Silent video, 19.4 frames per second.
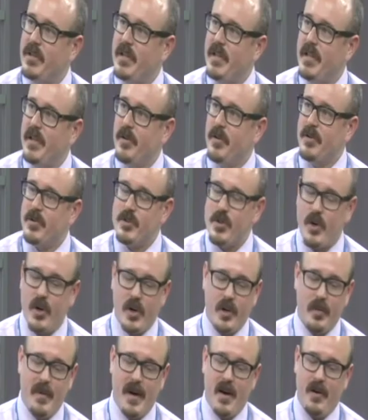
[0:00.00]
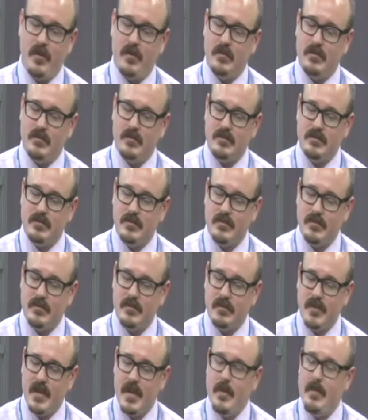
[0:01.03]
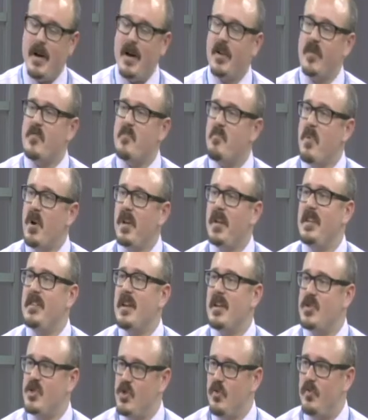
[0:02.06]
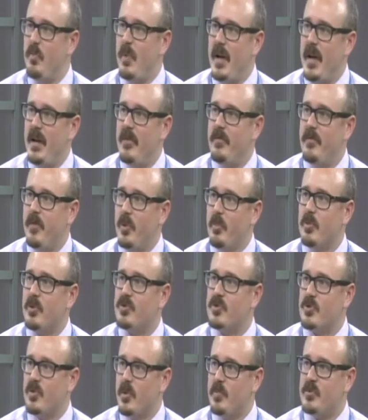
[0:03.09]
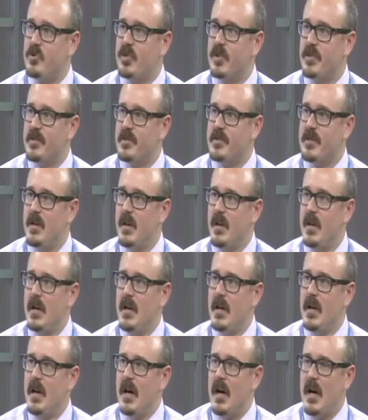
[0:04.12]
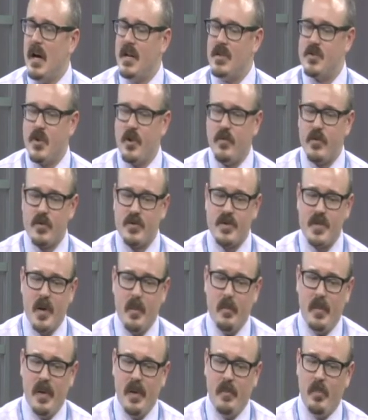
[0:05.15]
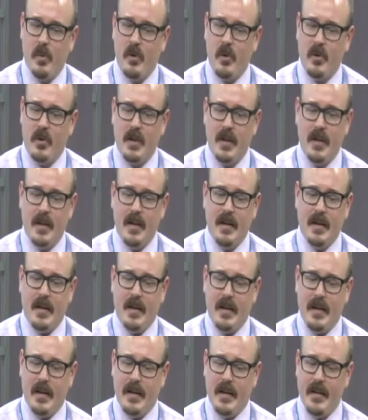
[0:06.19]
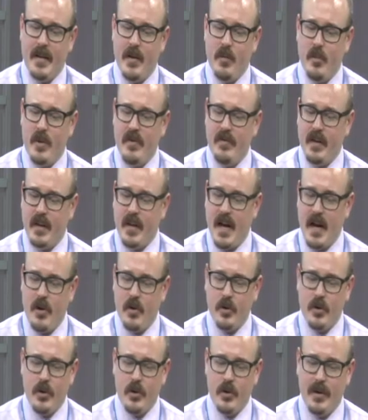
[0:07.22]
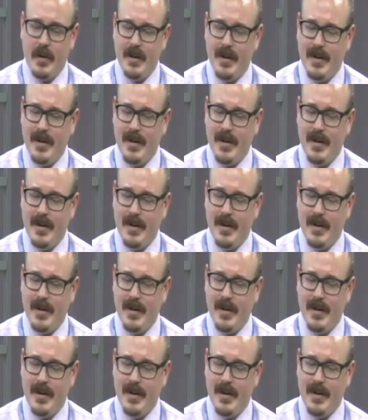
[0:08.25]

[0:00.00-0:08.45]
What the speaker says: the year. It's all about the amount of money that you've paid for prescriptions. So for some people that we've encountered,